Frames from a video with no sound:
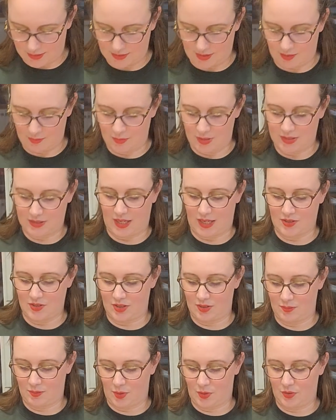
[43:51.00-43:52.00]
I miss
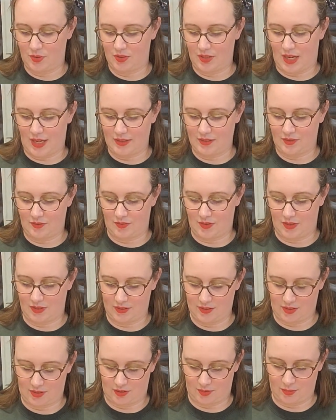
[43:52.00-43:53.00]
catching both sides of
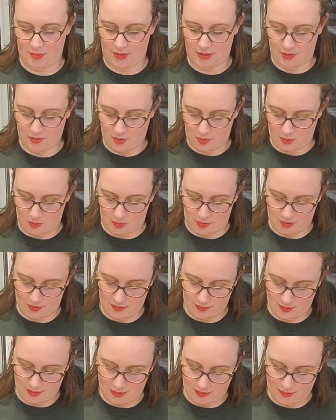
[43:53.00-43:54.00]
this, there'll be a hole.
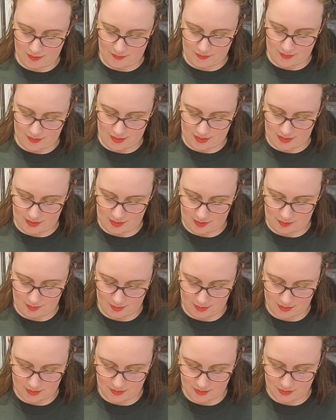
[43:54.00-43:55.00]
And any
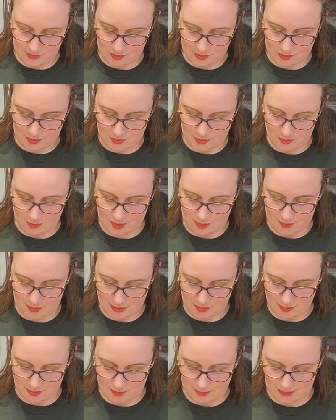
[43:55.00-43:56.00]
place there's a hole, my
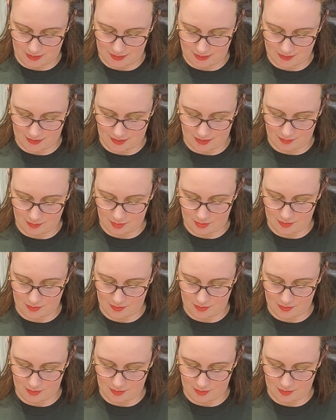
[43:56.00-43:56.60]
marble might escape.